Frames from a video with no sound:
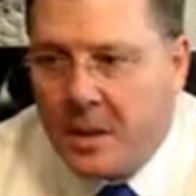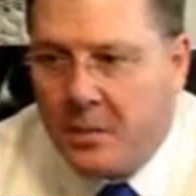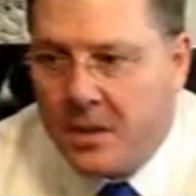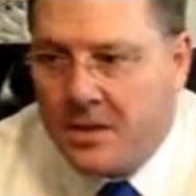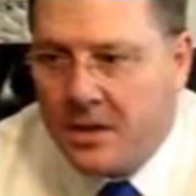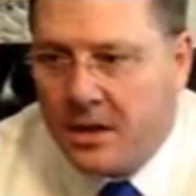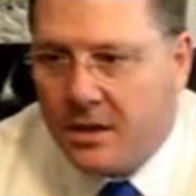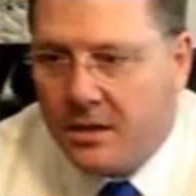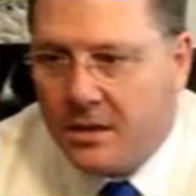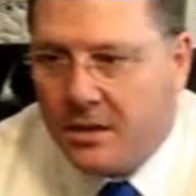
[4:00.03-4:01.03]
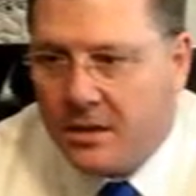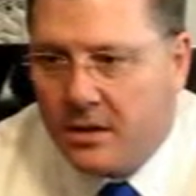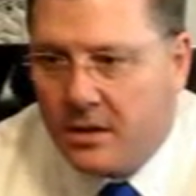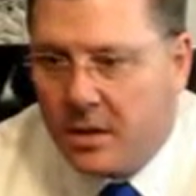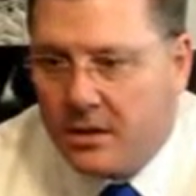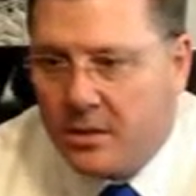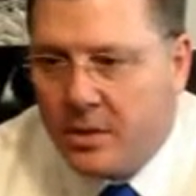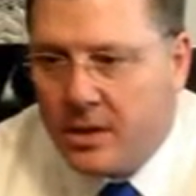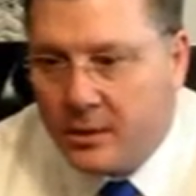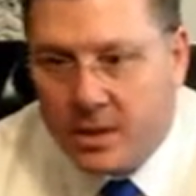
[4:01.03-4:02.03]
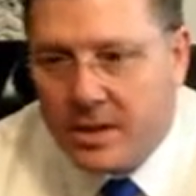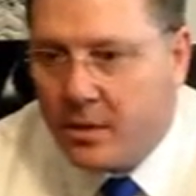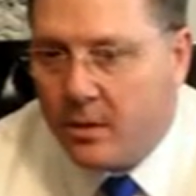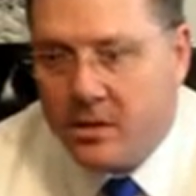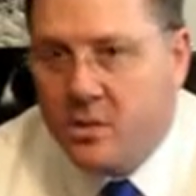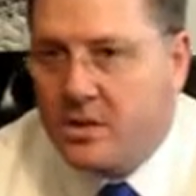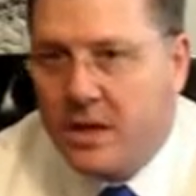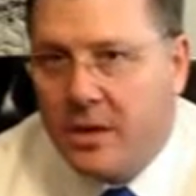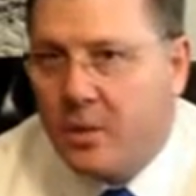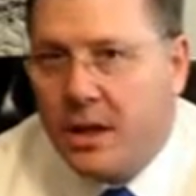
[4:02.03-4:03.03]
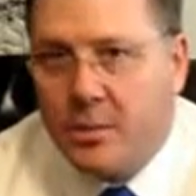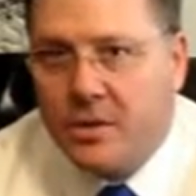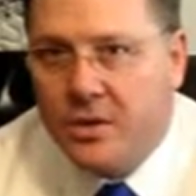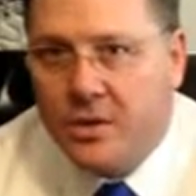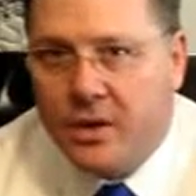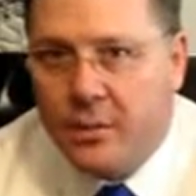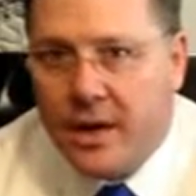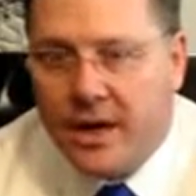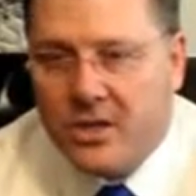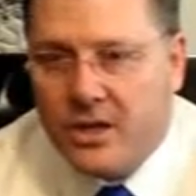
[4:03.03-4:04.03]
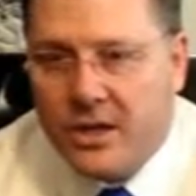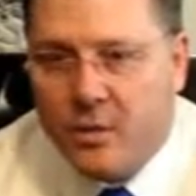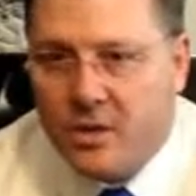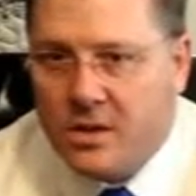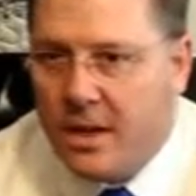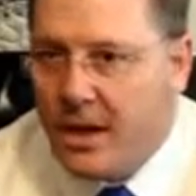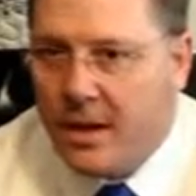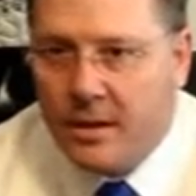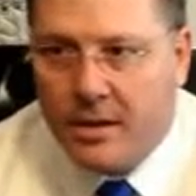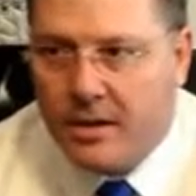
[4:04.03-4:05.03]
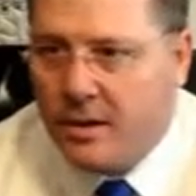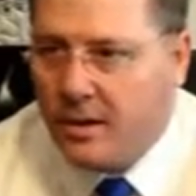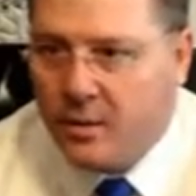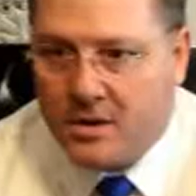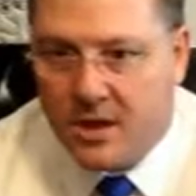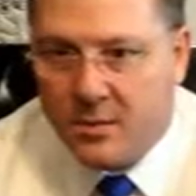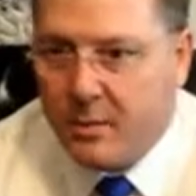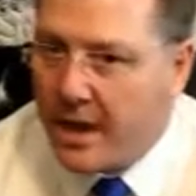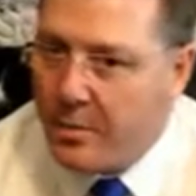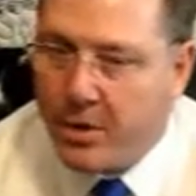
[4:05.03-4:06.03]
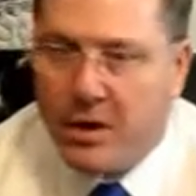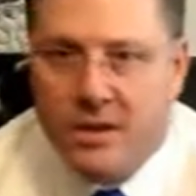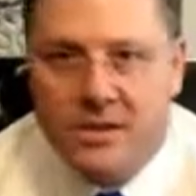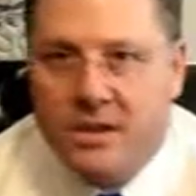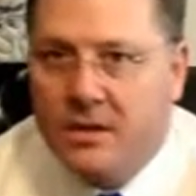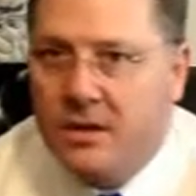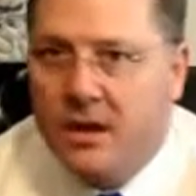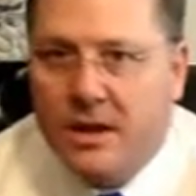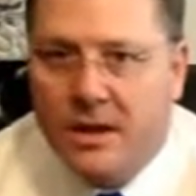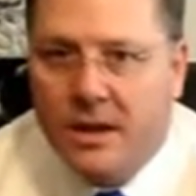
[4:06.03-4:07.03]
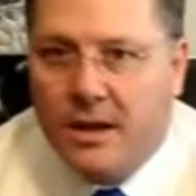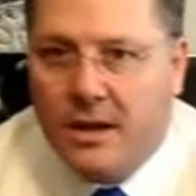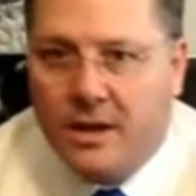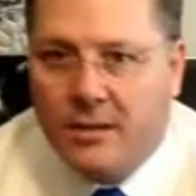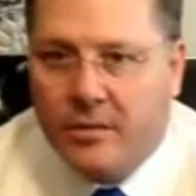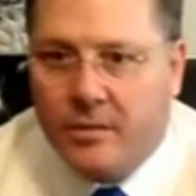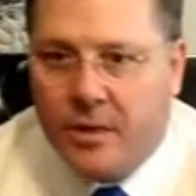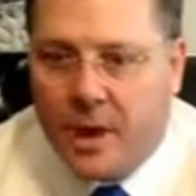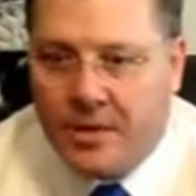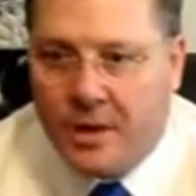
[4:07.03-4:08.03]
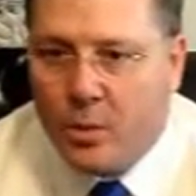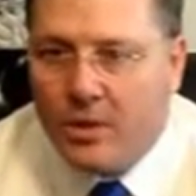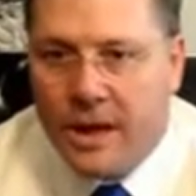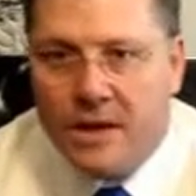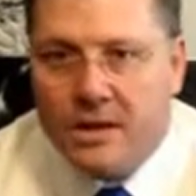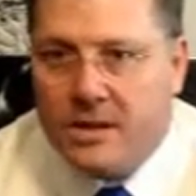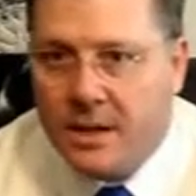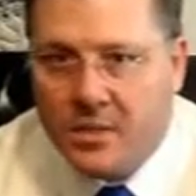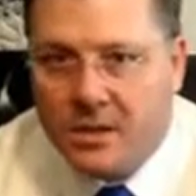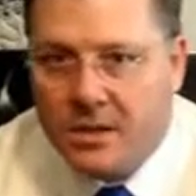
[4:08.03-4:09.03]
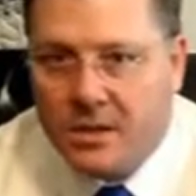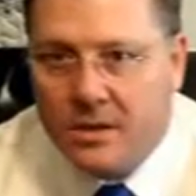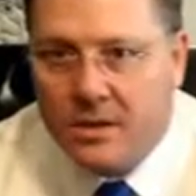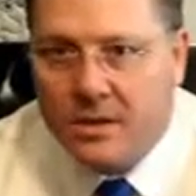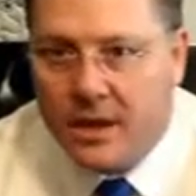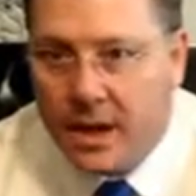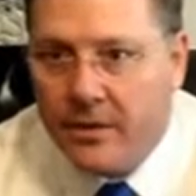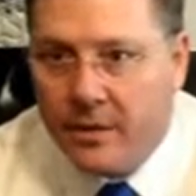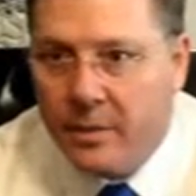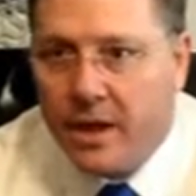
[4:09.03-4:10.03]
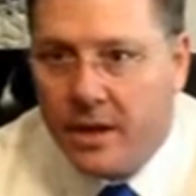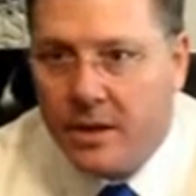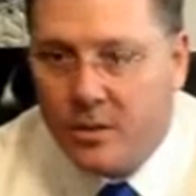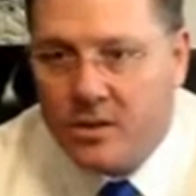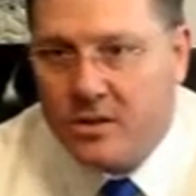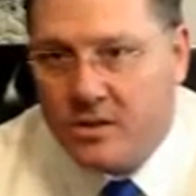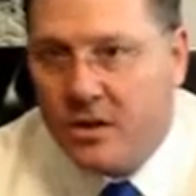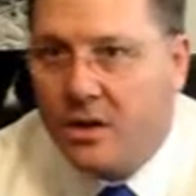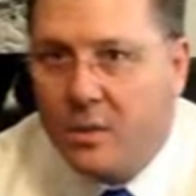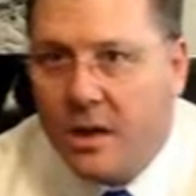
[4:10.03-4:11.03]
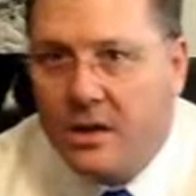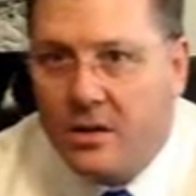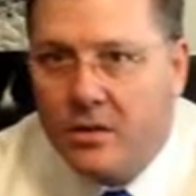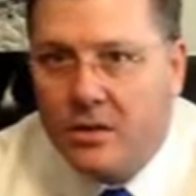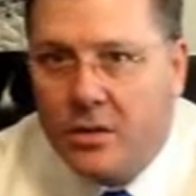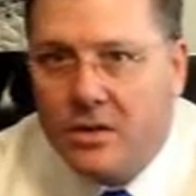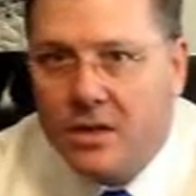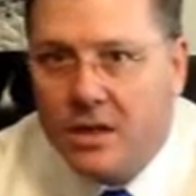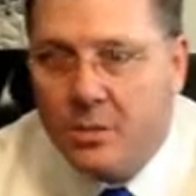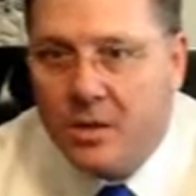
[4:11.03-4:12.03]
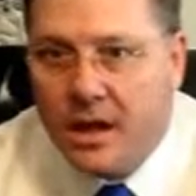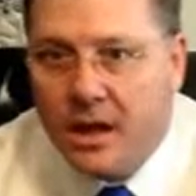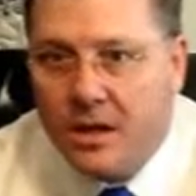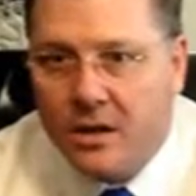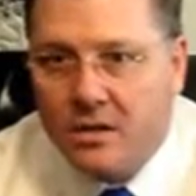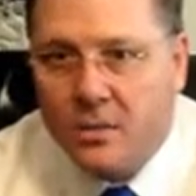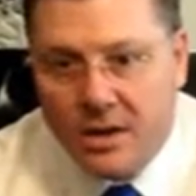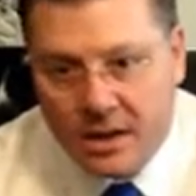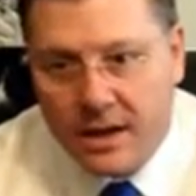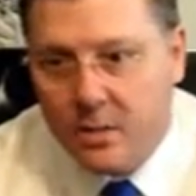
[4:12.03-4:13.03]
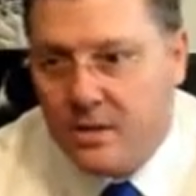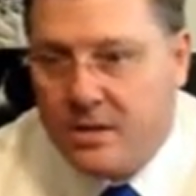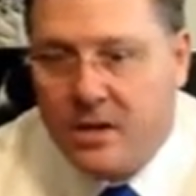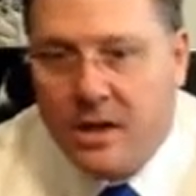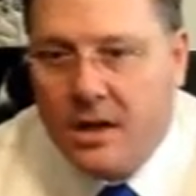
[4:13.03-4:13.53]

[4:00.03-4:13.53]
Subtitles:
But ultimately, what that was an equal opportunity bashing. It was not it was a bipartisan. I think without exception, everybody was concerned about the overreach of the EPA, and ultimately that was